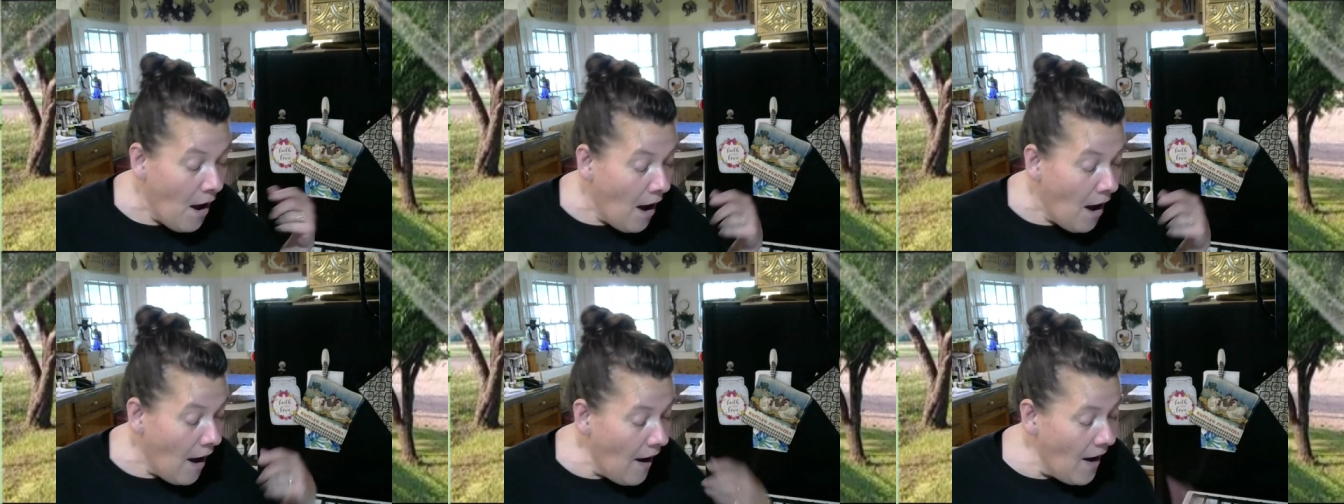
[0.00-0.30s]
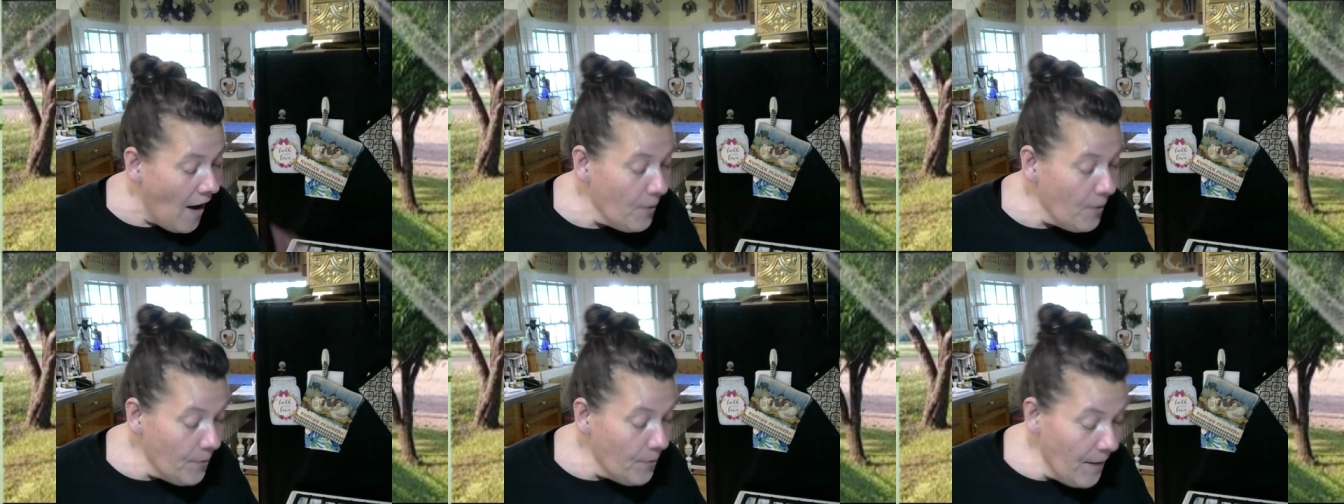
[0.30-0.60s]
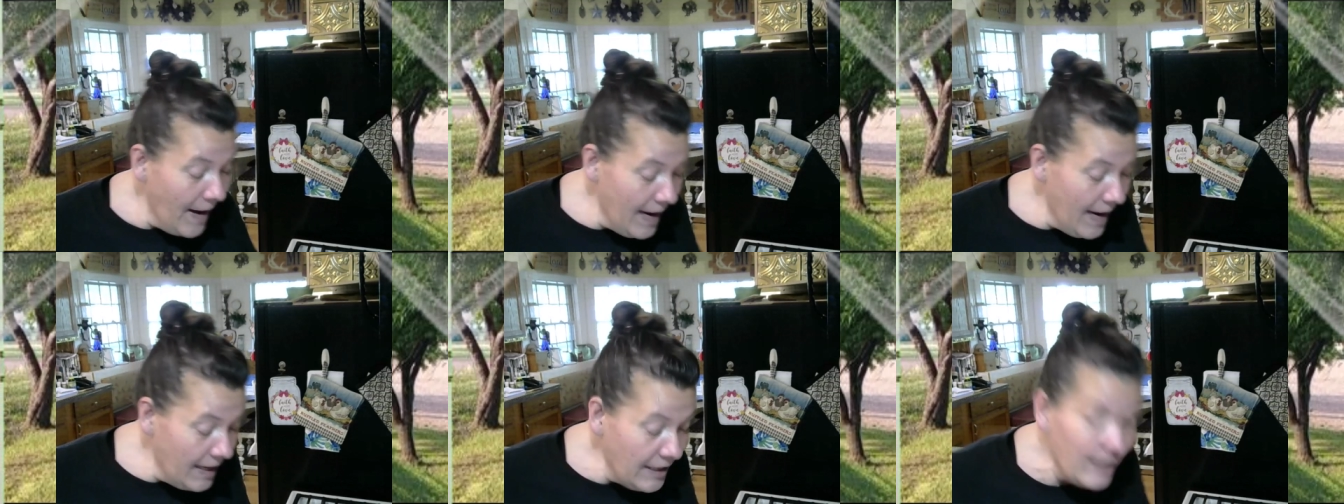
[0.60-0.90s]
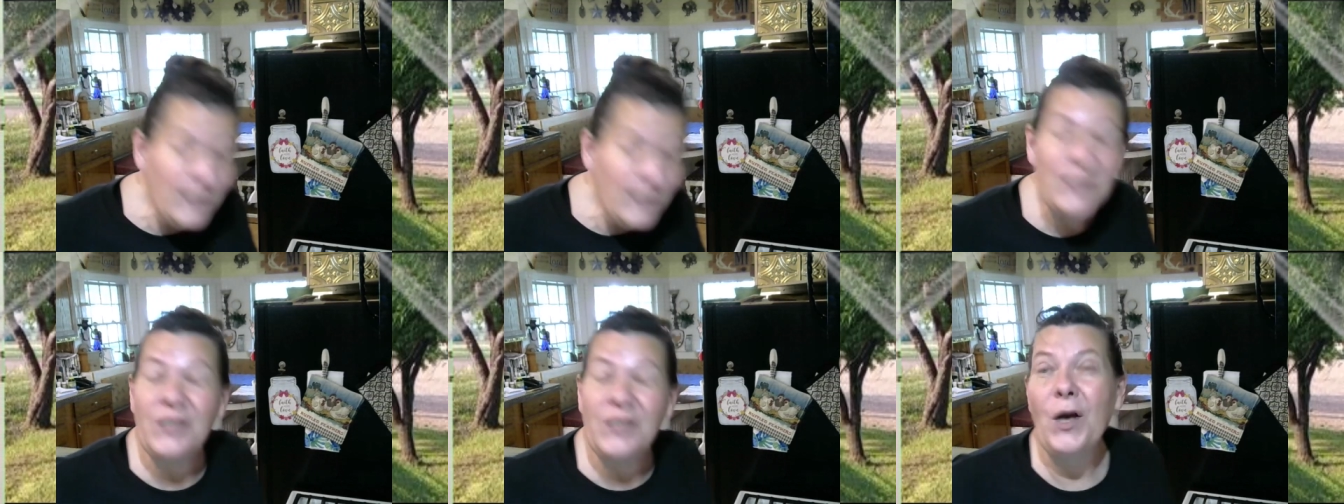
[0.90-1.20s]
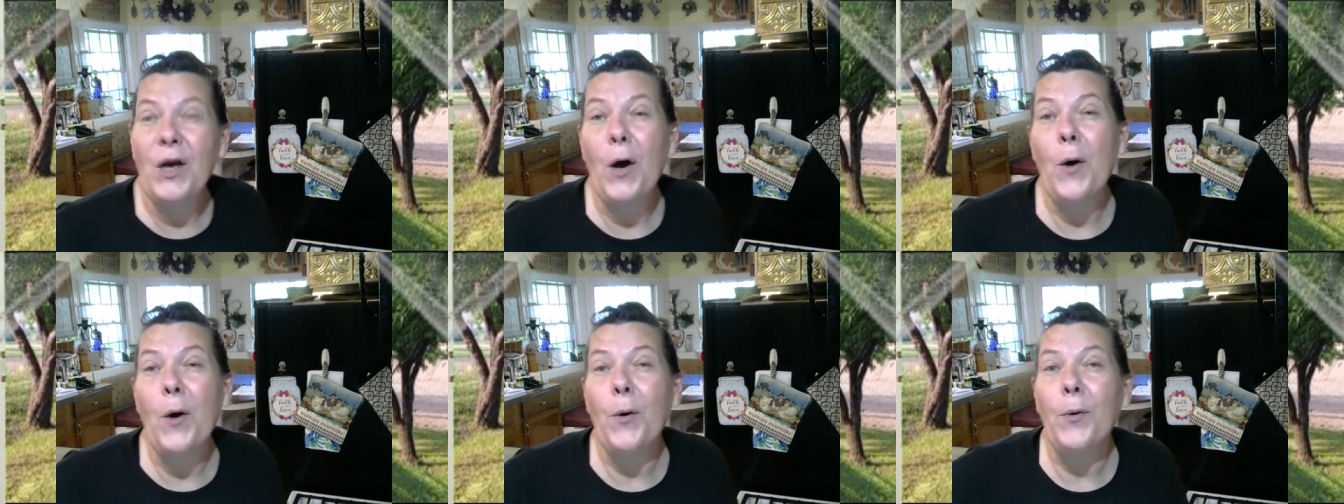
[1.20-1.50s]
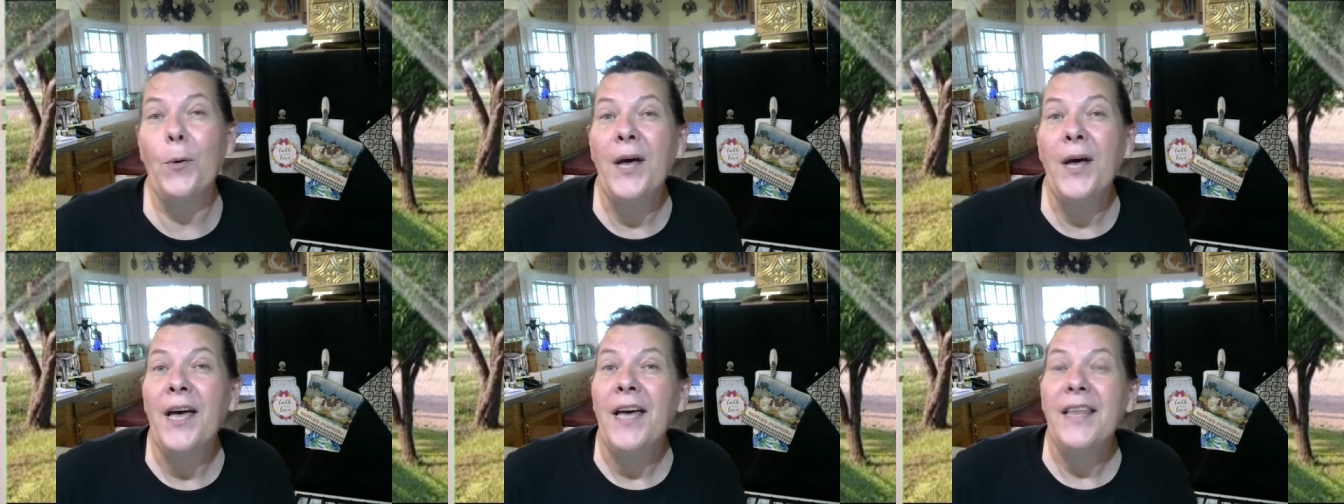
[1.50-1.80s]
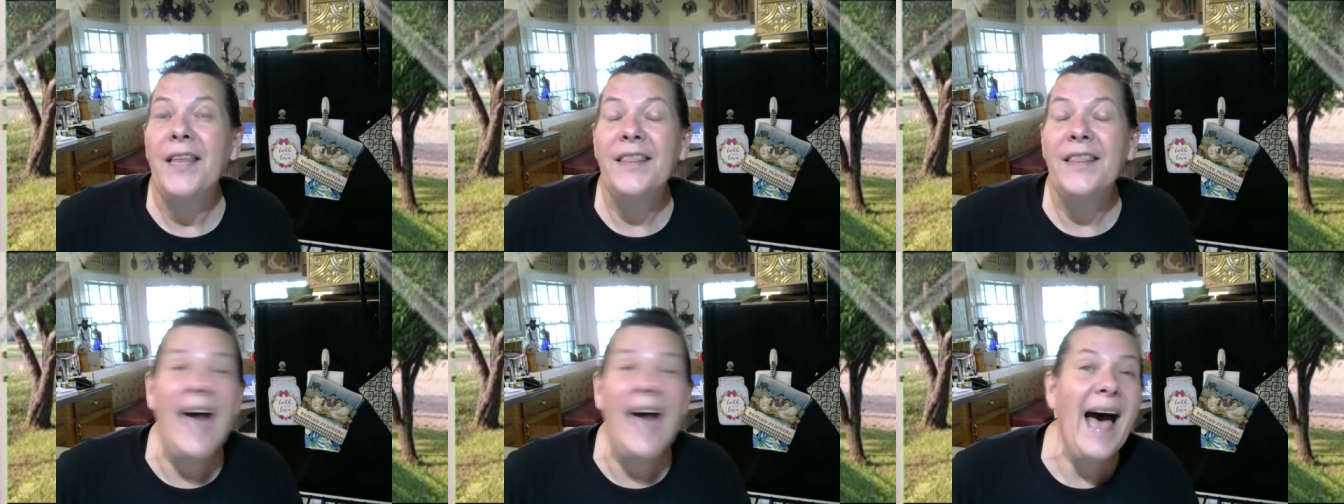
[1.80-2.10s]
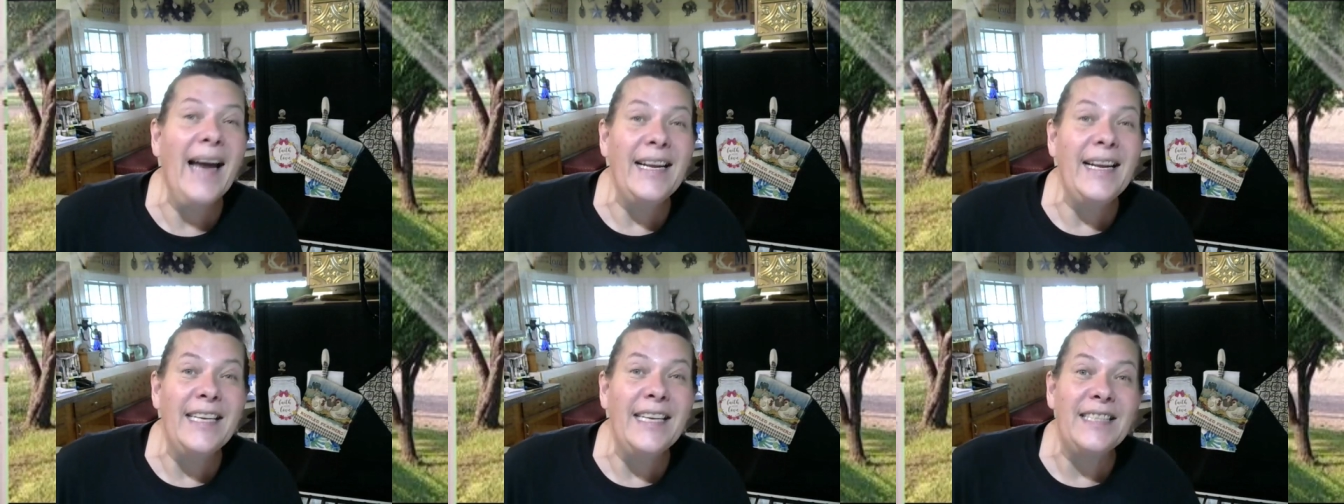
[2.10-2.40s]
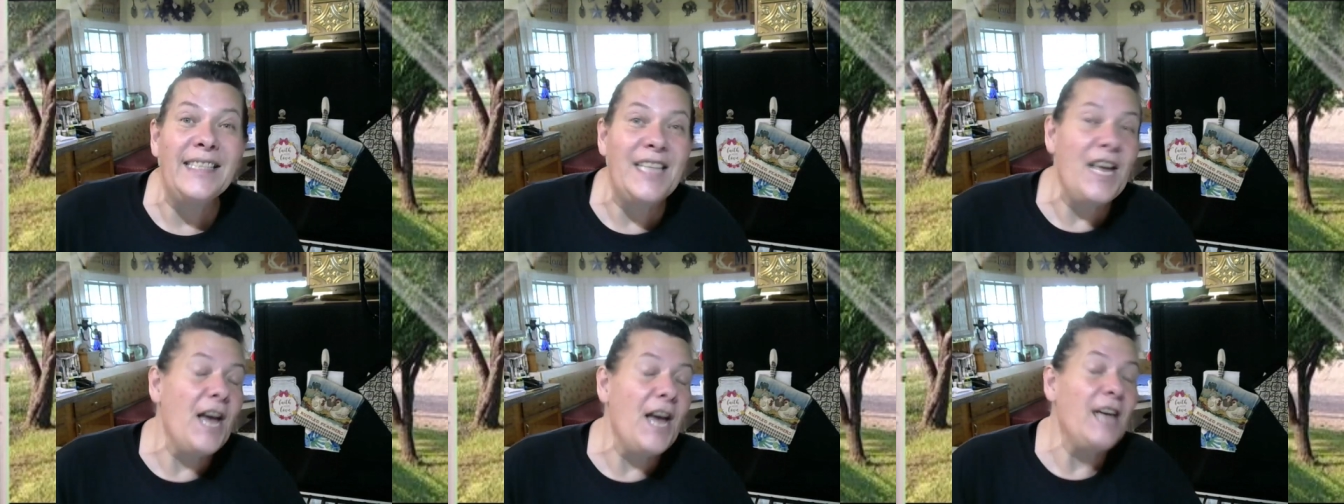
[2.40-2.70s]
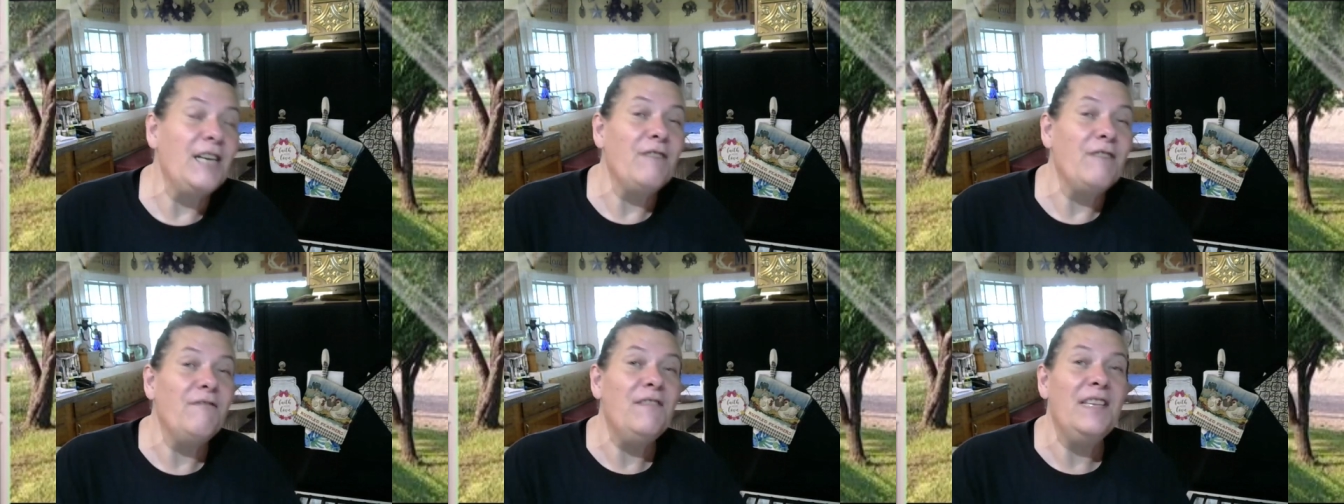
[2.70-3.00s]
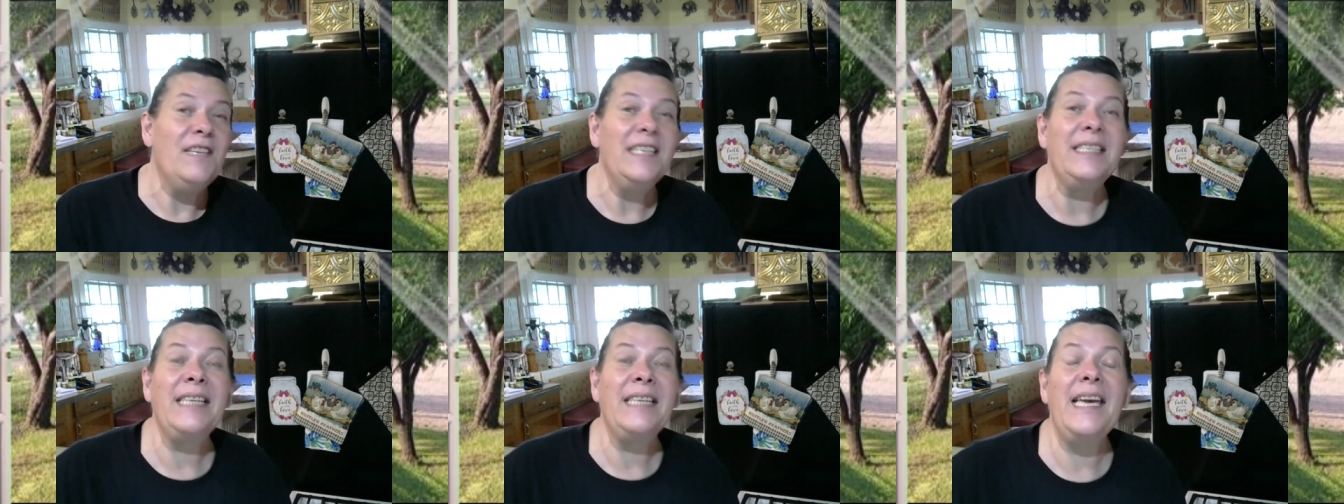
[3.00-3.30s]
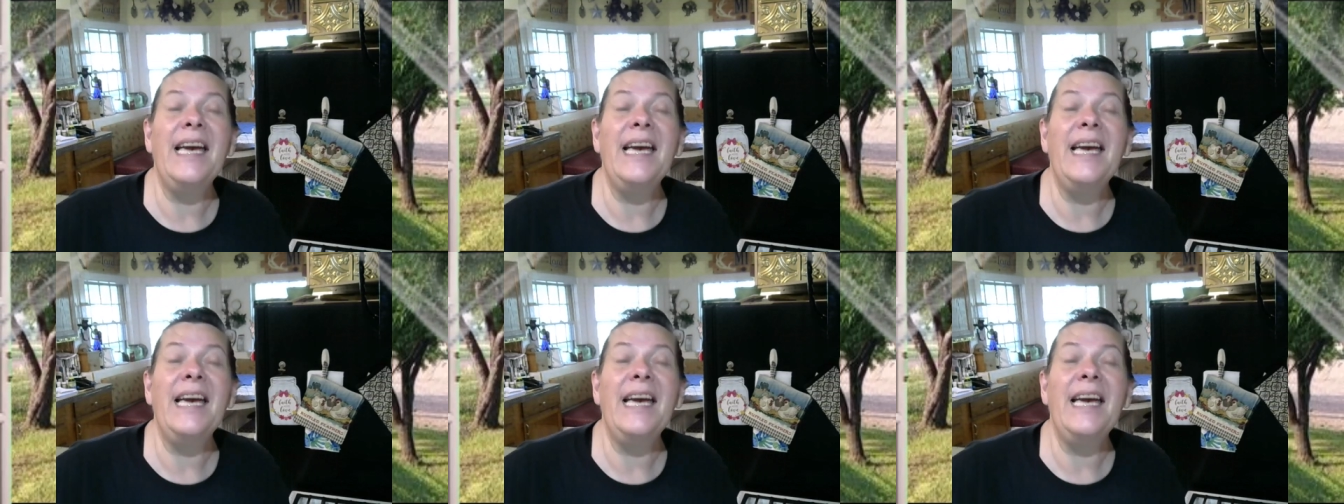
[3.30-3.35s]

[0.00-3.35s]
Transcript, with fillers: All right, so that is the end of this